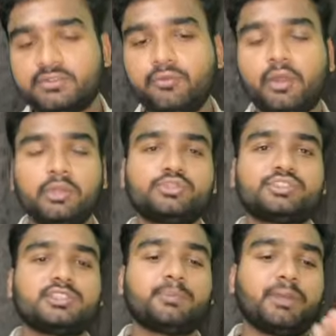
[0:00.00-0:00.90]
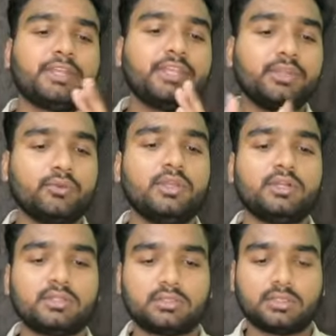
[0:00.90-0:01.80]
you want to search a
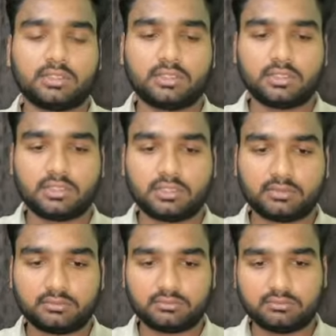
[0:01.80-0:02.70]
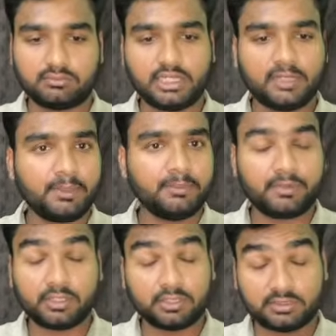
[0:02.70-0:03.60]
particular if
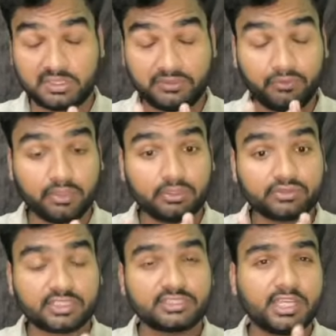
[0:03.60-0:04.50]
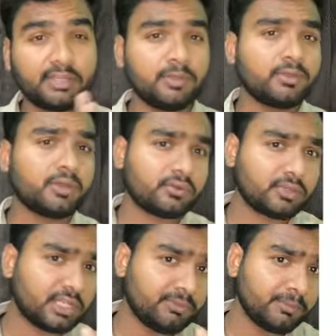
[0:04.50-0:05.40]
you want to search a
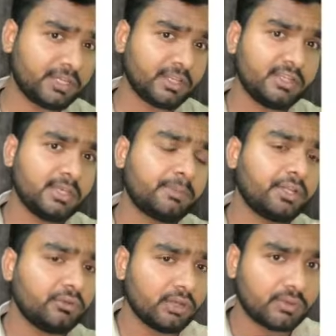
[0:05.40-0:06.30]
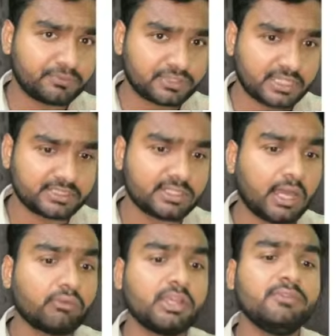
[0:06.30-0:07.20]
admin panel in a particular website, then
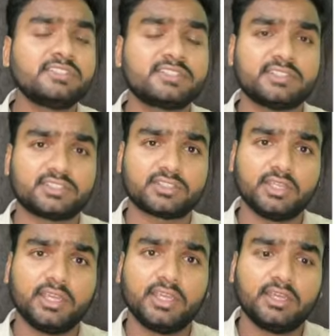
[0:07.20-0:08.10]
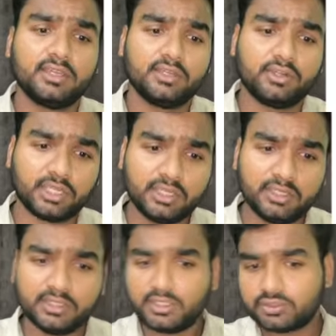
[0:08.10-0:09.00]
how can we search? Okay,
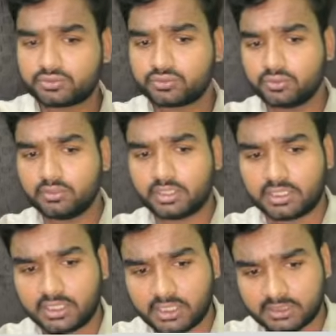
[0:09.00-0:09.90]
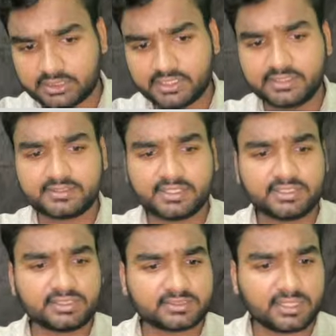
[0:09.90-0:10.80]
so the thing is
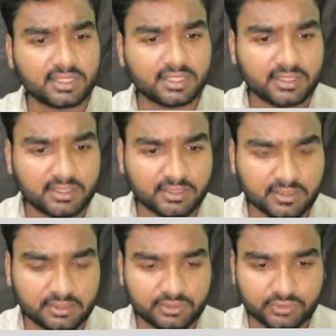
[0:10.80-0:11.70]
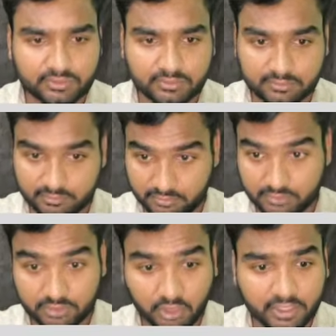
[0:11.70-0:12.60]
that you
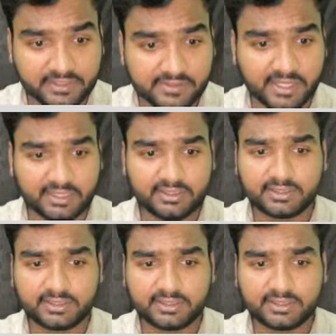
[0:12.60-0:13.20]
doc is that